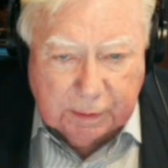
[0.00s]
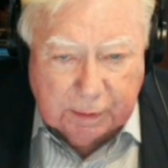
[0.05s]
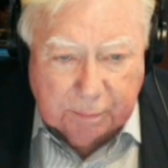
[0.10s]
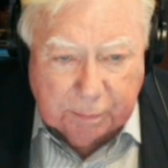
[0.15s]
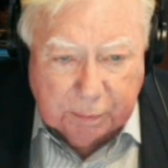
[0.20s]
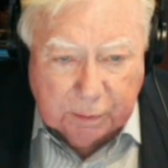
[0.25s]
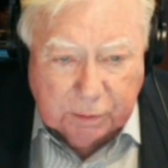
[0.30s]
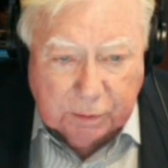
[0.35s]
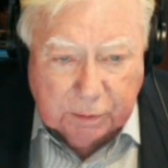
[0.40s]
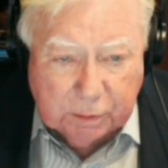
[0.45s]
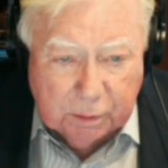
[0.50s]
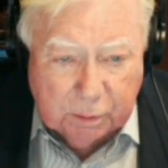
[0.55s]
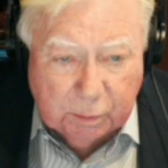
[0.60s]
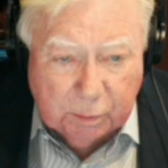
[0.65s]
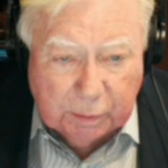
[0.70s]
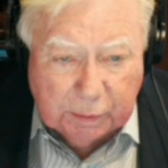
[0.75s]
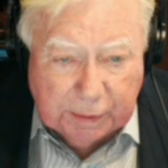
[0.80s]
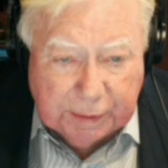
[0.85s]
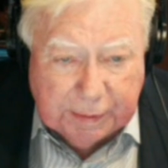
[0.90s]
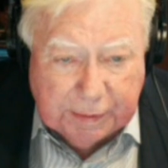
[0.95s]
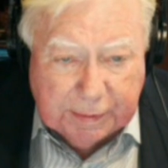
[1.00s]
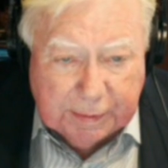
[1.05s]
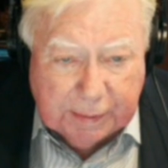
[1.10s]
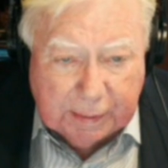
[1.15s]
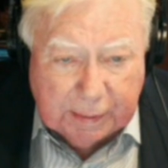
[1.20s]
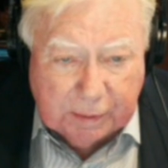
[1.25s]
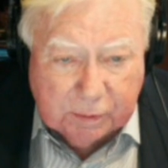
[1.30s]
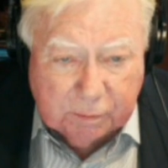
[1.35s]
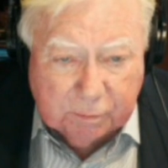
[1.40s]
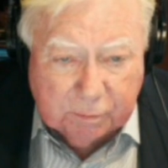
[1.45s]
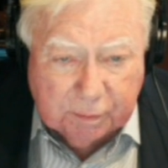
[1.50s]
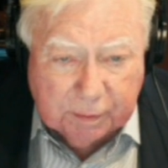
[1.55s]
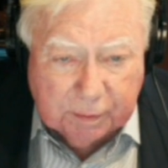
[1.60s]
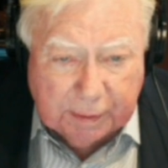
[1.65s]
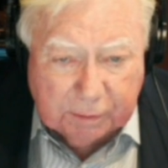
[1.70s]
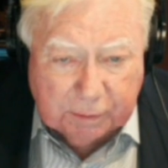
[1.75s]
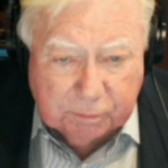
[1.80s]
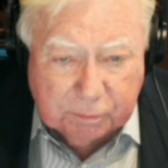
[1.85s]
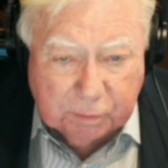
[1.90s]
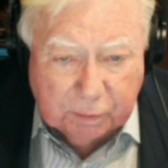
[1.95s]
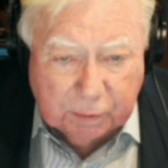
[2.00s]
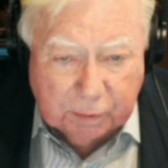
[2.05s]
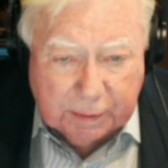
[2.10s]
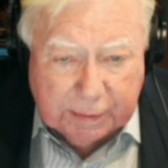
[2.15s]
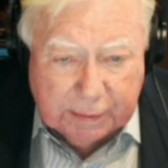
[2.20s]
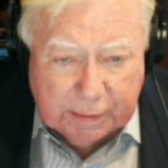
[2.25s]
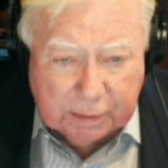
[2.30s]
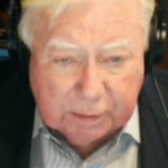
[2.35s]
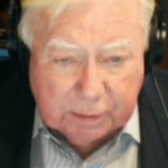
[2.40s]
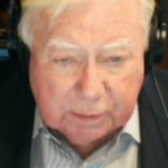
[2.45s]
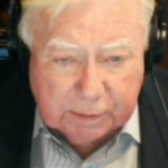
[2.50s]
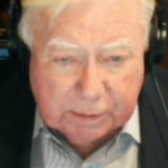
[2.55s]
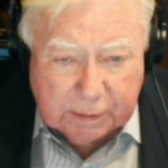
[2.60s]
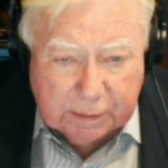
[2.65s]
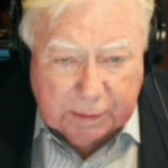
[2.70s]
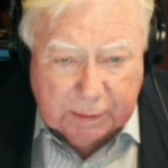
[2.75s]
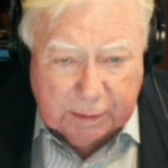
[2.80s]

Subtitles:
person who will lead the nation for the next 4 years.